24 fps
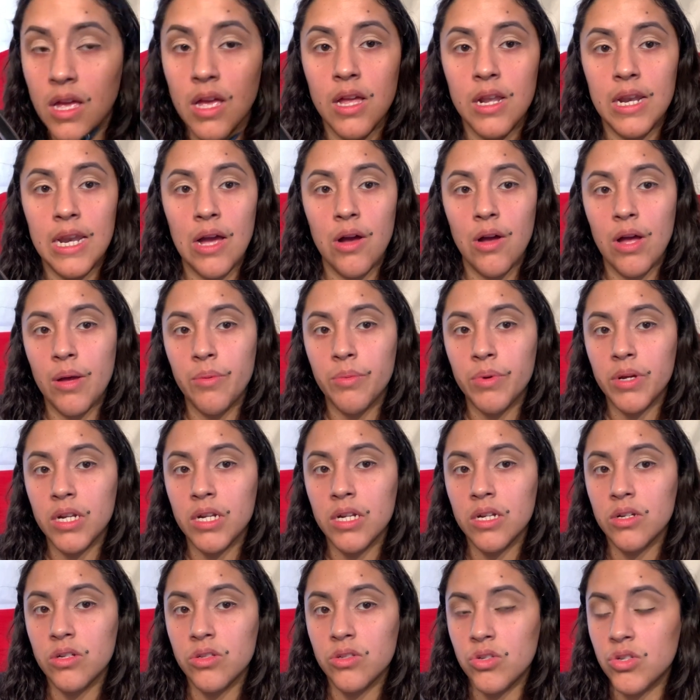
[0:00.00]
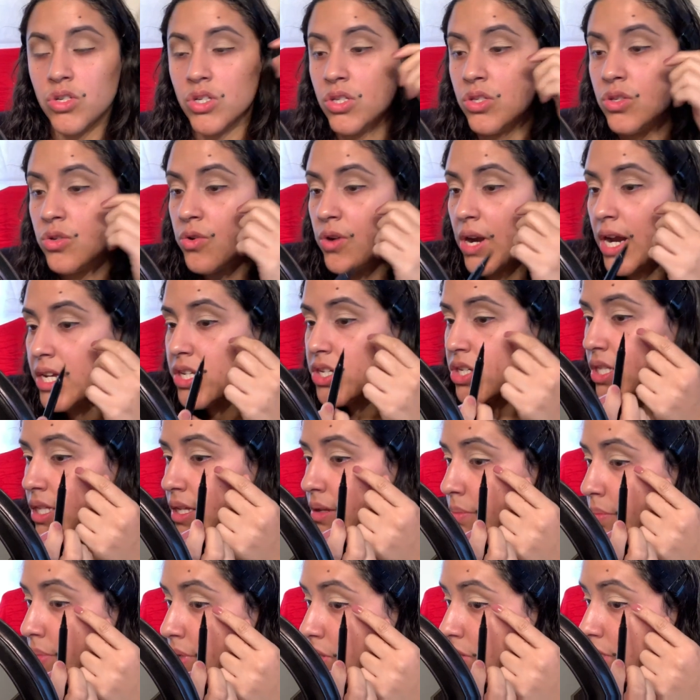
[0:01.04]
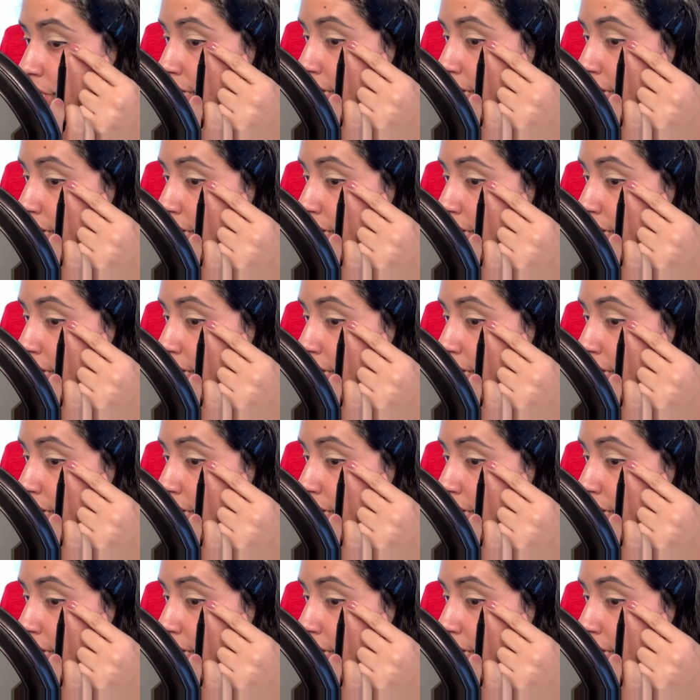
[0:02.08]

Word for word: Now I'm gonna just gradually build